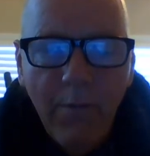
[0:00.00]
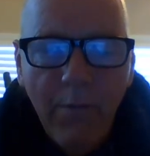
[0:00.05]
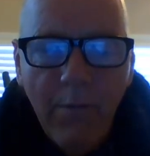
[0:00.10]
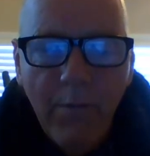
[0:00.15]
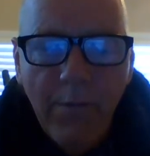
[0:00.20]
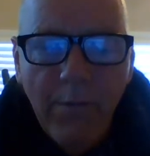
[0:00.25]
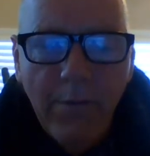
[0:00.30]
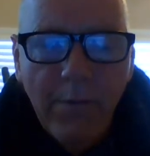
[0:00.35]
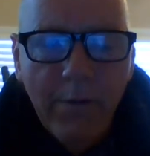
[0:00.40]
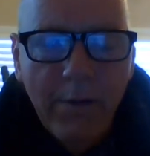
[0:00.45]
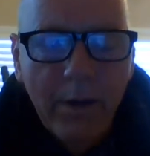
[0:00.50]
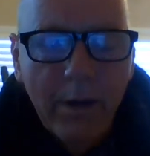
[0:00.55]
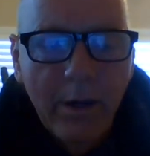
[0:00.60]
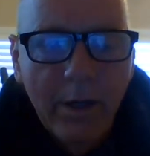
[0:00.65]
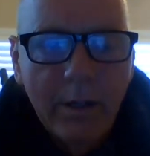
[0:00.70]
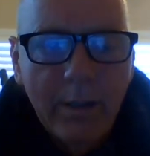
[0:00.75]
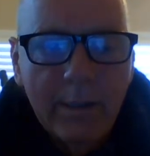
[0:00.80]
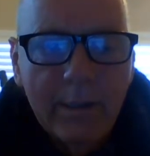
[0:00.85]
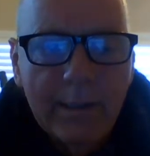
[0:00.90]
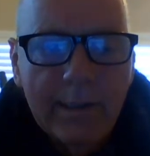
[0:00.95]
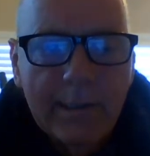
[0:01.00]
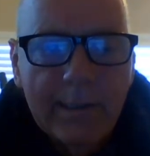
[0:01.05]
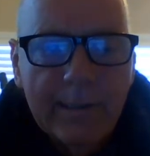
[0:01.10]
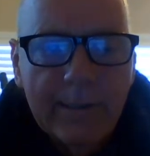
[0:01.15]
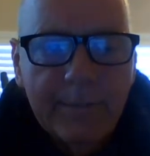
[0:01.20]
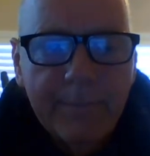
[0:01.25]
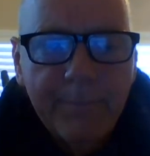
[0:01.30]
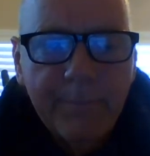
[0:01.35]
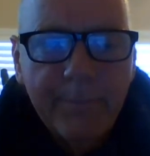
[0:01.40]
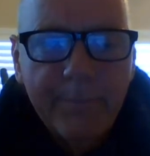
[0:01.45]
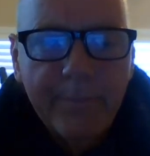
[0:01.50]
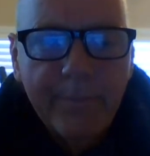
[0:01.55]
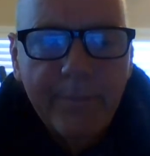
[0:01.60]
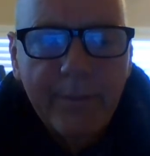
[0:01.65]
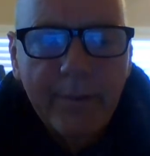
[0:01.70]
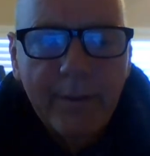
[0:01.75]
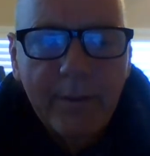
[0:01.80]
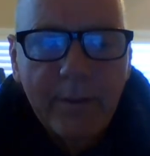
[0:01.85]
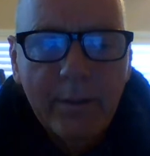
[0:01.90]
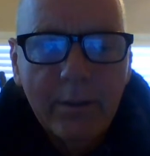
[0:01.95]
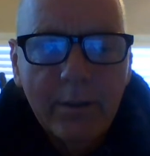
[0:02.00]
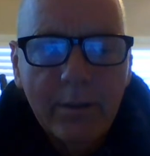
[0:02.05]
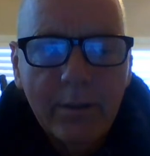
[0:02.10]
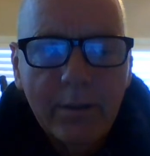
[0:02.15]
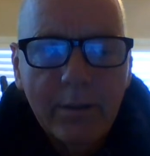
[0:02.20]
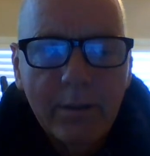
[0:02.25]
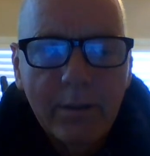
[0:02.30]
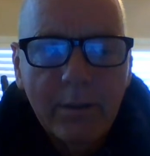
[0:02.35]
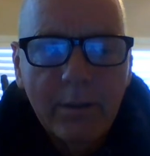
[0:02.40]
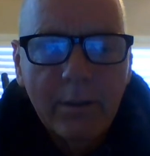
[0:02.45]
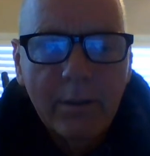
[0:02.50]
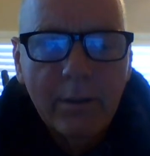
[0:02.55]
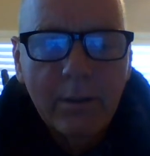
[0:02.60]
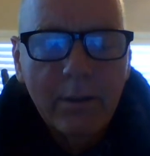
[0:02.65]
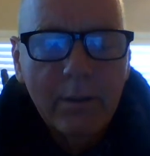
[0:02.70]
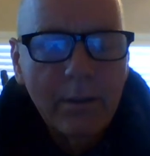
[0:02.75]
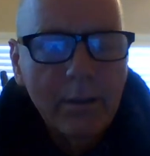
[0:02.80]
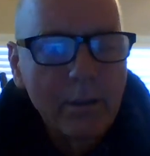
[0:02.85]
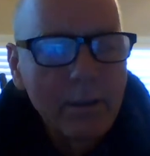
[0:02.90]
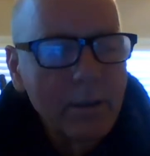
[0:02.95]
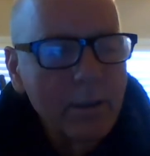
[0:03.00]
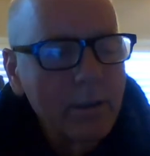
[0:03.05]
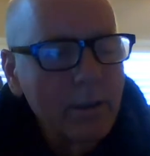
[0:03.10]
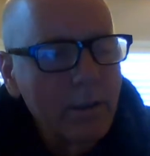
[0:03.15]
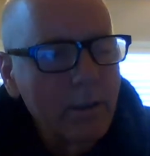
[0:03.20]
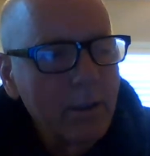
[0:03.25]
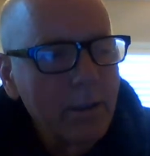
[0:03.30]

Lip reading: No one is speaking in this clip.